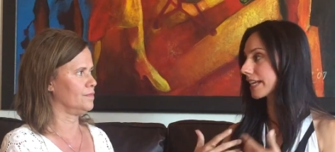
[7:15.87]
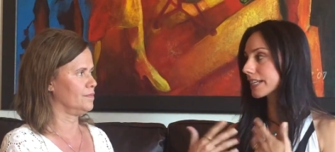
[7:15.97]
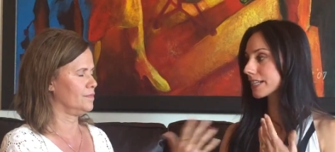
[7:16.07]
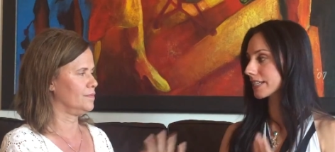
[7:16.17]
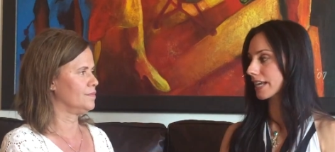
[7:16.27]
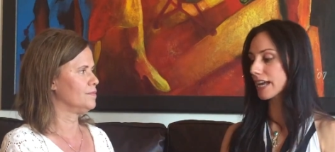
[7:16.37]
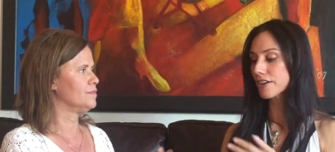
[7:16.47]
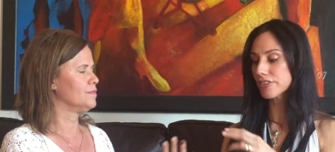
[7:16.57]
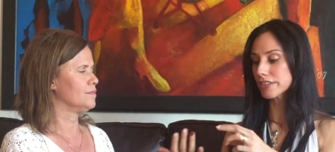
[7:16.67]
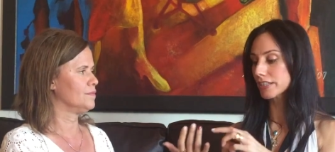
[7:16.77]
Speaker 1: day in and day
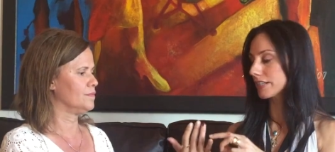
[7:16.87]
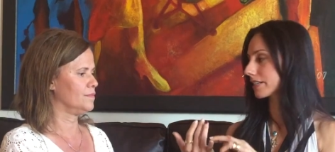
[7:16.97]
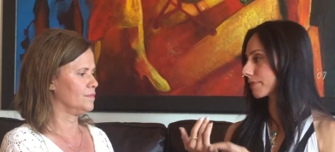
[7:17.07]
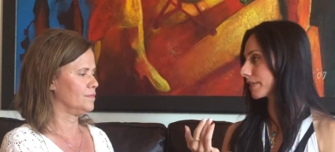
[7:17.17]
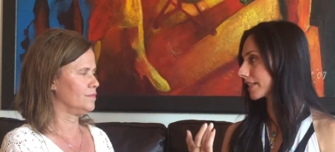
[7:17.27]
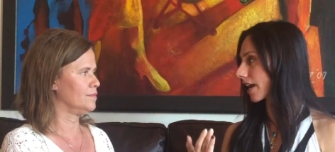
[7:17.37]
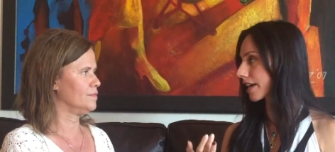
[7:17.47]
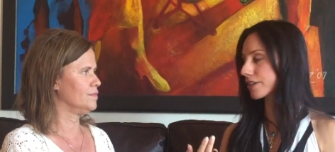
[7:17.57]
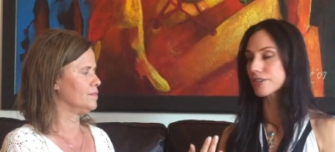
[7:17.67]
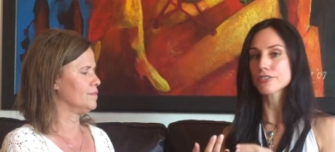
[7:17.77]
out that they need to be
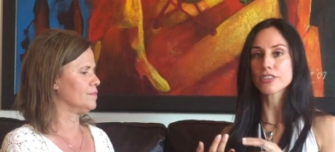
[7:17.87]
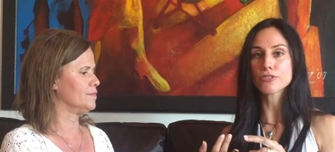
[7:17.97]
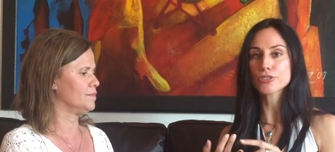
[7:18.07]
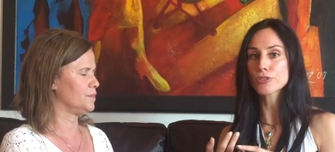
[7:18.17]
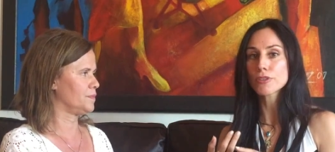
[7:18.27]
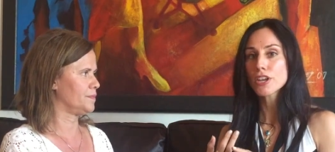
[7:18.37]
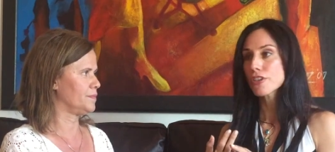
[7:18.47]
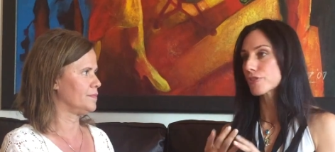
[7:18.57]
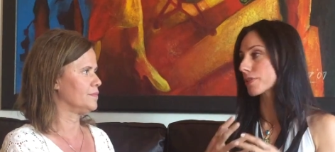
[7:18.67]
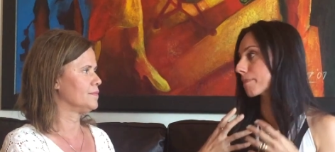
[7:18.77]
tighter? There's a,
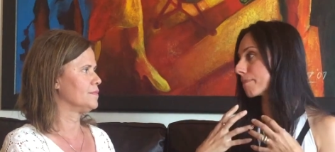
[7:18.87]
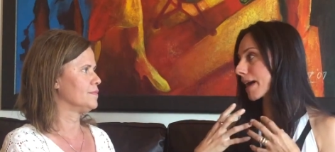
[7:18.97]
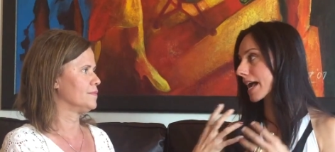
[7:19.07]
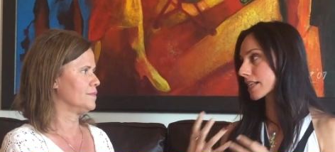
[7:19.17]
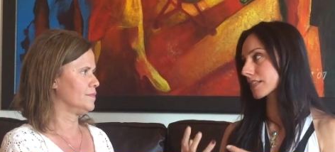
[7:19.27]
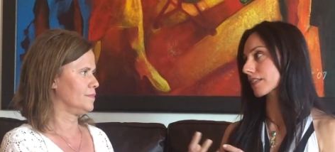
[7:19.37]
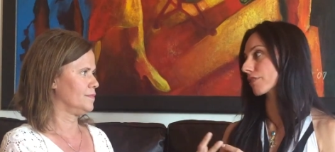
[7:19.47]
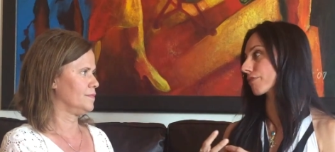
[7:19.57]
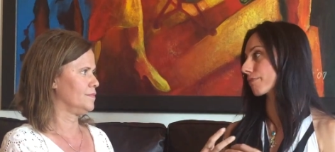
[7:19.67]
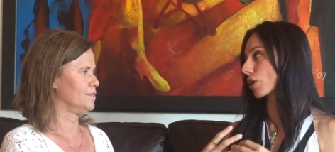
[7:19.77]
there's a
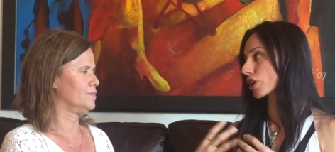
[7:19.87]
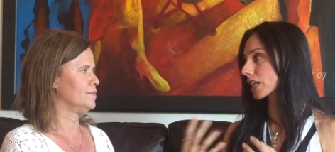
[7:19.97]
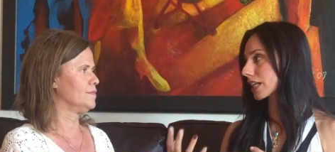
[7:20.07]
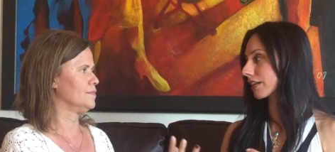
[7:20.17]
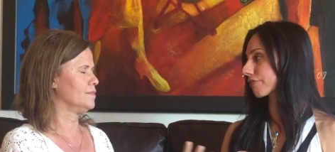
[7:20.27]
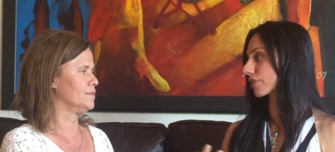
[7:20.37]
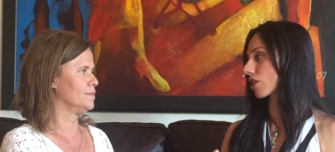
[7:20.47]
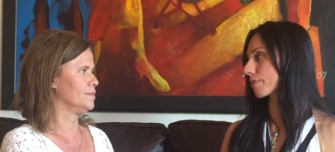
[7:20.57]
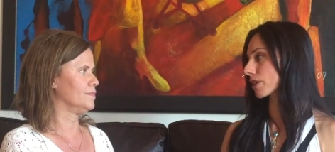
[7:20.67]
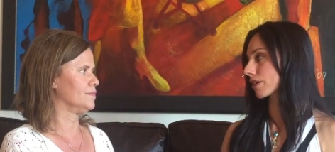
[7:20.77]
massive marketing
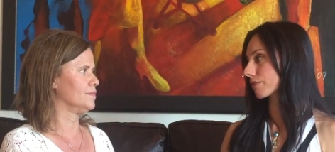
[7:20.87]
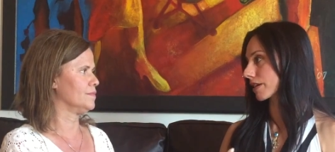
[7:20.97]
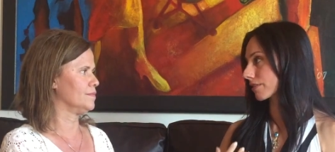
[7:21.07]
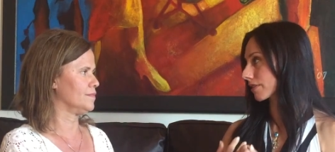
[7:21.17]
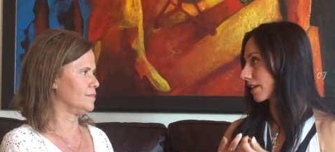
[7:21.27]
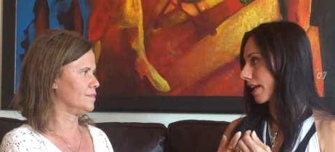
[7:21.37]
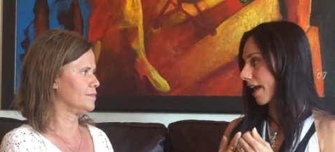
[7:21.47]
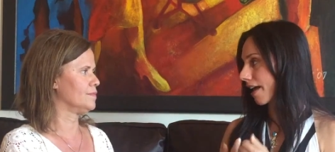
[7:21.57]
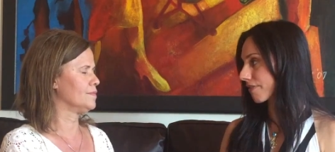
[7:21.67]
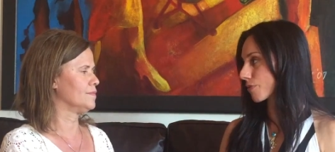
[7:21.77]
phenomenon around
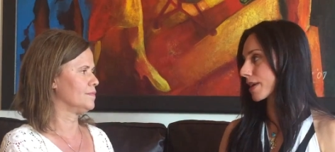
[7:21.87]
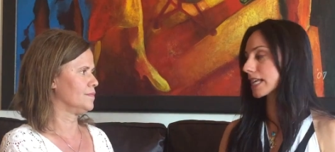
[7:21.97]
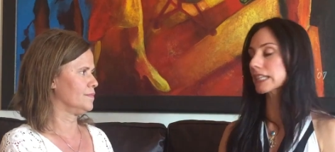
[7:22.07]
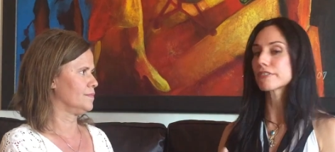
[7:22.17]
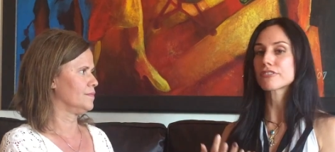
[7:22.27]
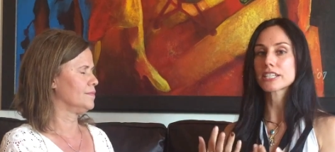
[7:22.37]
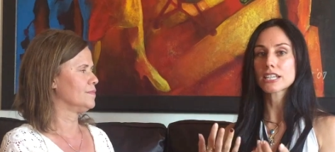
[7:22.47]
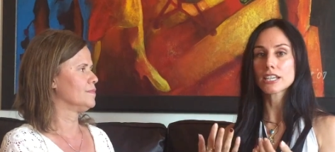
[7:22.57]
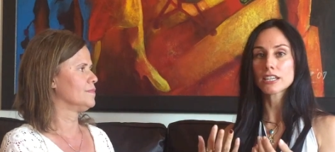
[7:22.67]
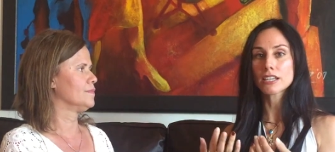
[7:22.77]
heavy
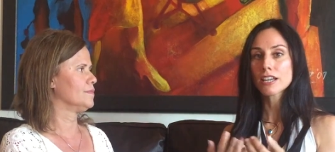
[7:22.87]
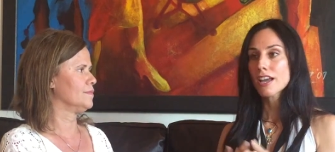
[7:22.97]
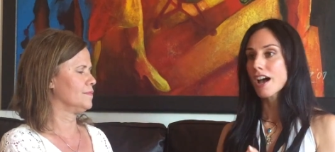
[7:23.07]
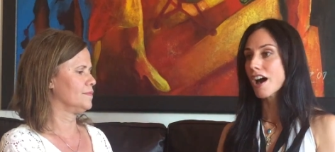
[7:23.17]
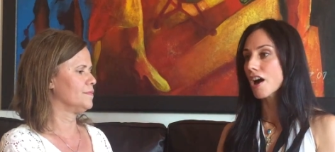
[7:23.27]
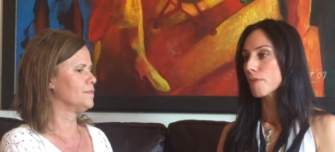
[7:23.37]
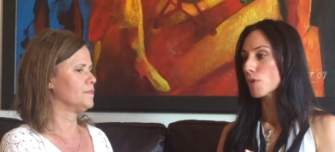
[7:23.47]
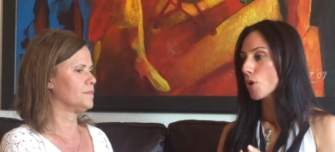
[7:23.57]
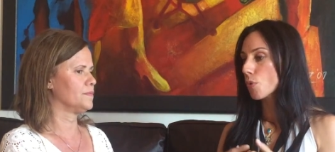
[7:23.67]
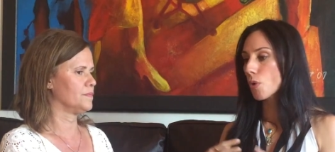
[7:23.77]
weightlifting,
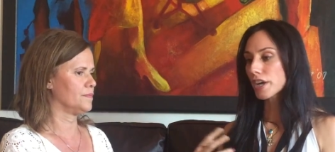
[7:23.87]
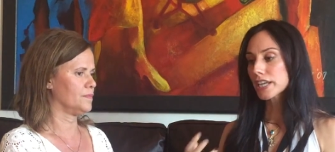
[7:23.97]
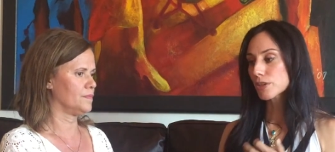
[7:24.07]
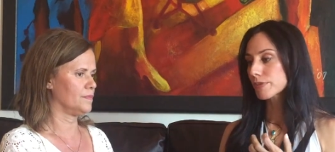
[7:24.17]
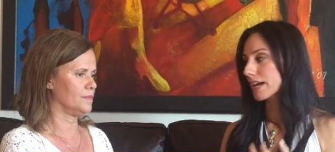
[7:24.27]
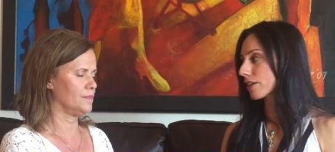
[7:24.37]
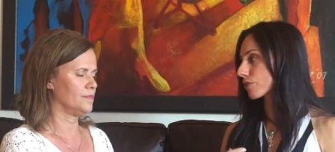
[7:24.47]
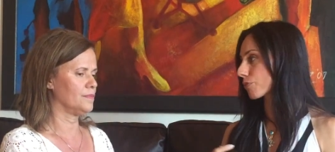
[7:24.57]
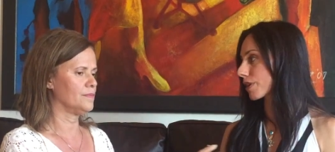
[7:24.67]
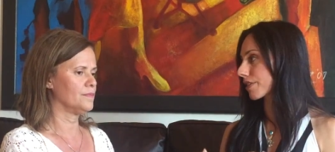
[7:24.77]
um, walking
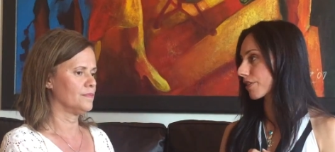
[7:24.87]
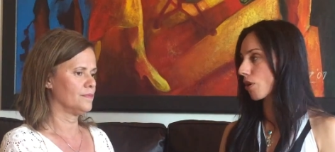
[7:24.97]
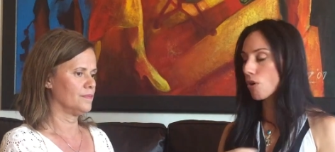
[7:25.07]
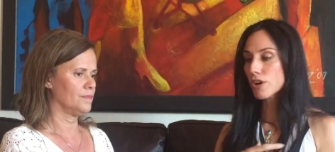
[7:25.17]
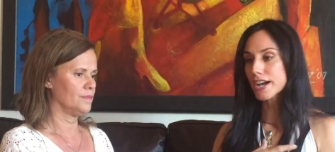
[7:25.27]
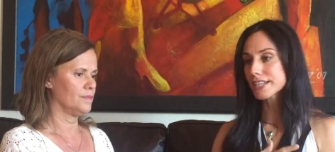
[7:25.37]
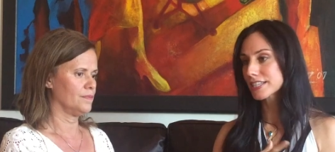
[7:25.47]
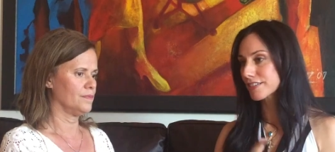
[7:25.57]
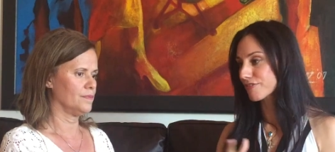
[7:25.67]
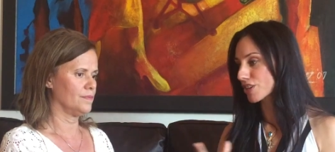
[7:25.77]
around with all
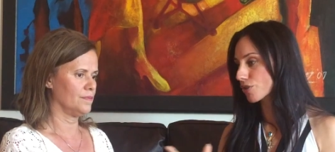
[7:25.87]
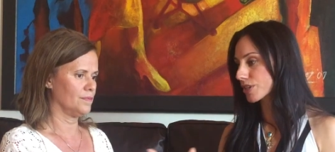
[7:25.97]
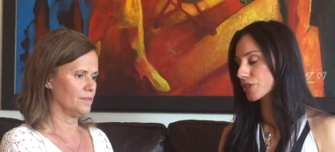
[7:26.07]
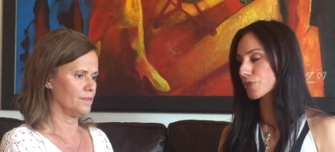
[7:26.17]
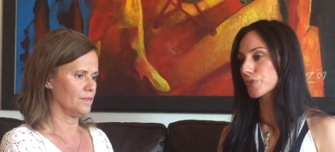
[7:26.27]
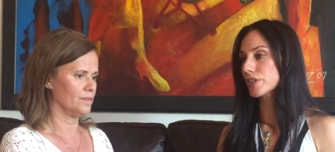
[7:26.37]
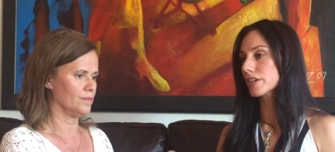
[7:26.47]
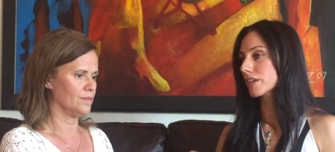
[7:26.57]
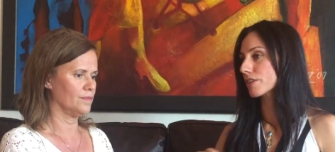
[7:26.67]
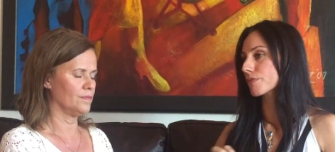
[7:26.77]
kinds of different crystals that
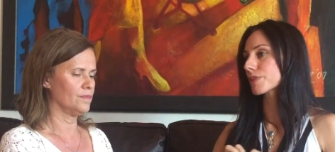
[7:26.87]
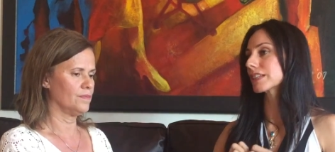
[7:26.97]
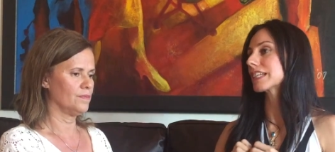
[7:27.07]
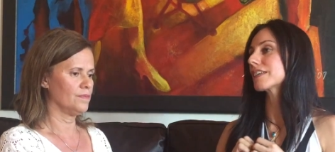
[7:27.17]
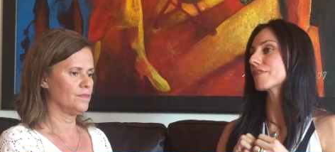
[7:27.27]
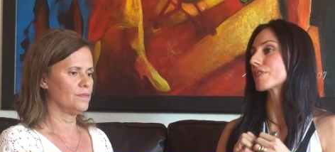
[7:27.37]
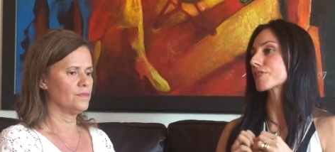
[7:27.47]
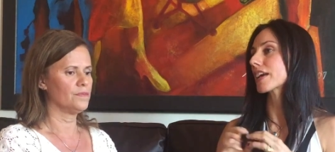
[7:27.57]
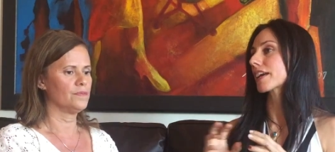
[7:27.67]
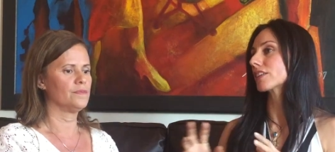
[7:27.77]
are going to relieve
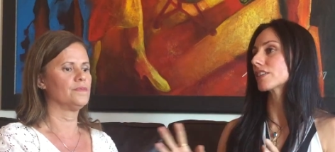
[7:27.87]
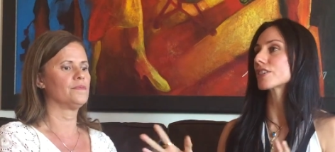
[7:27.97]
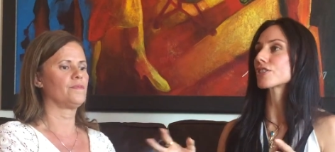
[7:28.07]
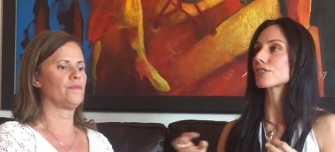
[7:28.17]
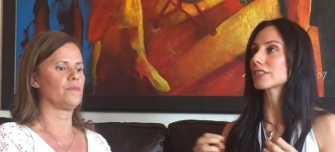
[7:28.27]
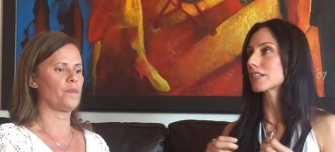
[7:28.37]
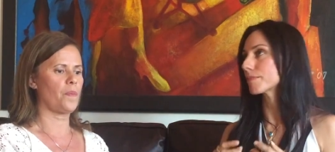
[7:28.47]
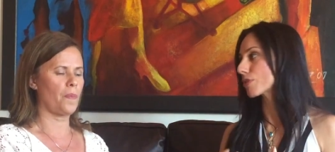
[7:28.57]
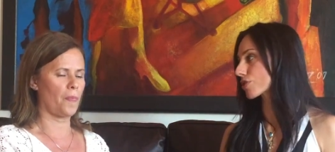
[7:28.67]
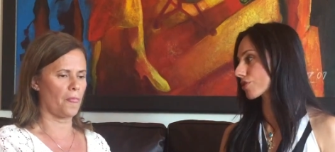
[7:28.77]
their psychological and
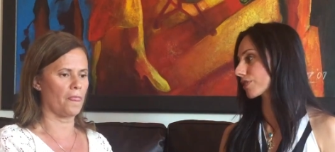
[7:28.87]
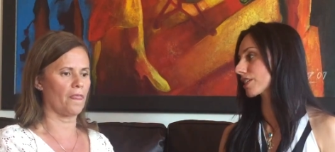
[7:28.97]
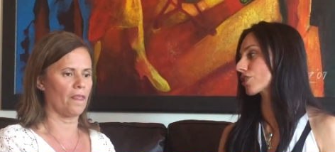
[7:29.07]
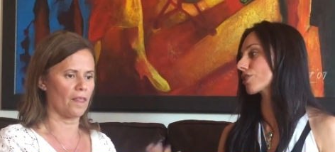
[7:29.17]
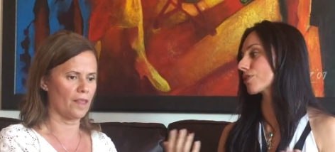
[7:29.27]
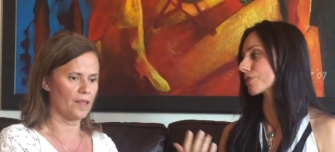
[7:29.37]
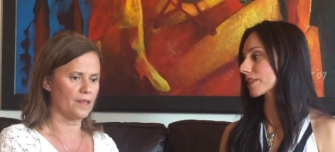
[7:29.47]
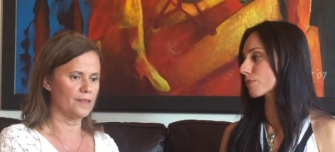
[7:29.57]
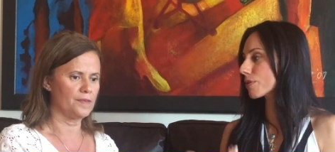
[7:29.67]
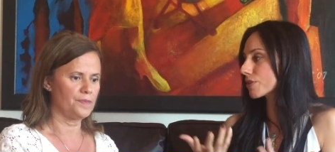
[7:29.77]
emotional mm-hmm.
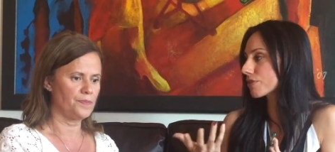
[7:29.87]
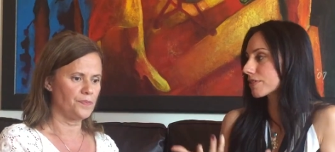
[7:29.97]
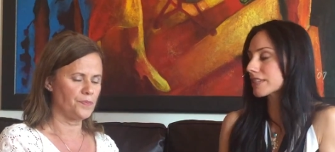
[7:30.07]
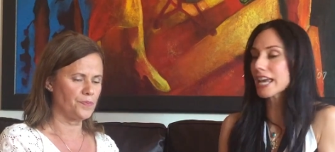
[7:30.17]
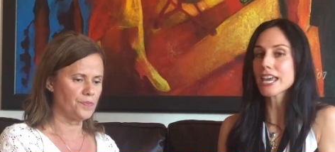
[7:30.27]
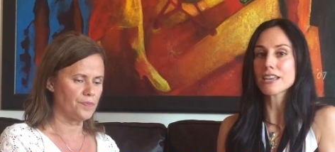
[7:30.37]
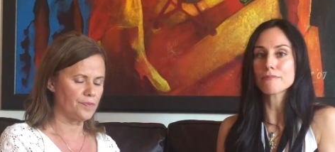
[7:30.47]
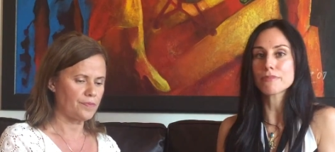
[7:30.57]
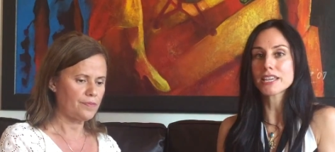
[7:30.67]
issues. Like, what would you say?